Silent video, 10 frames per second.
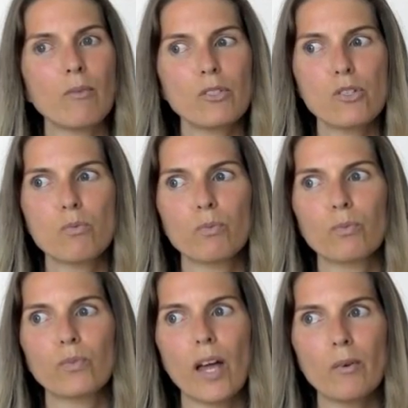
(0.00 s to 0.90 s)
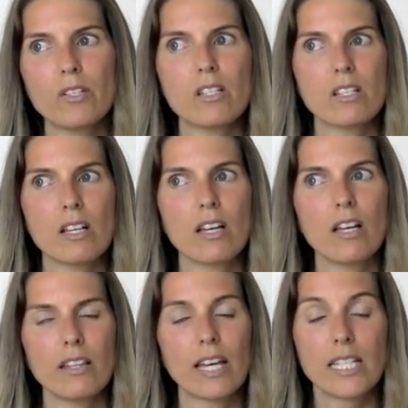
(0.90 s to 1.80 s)
that's
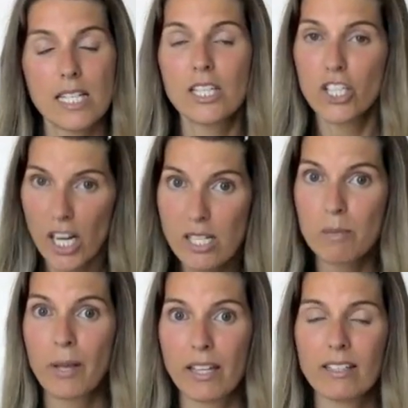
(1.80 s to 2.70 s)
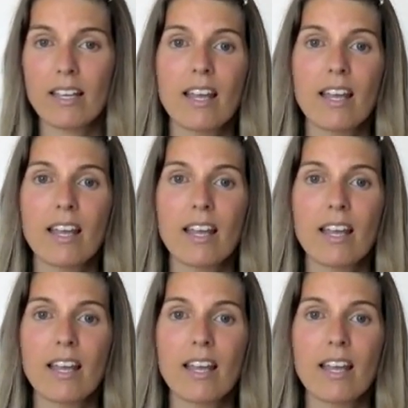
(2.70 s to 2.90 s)
an adjustment.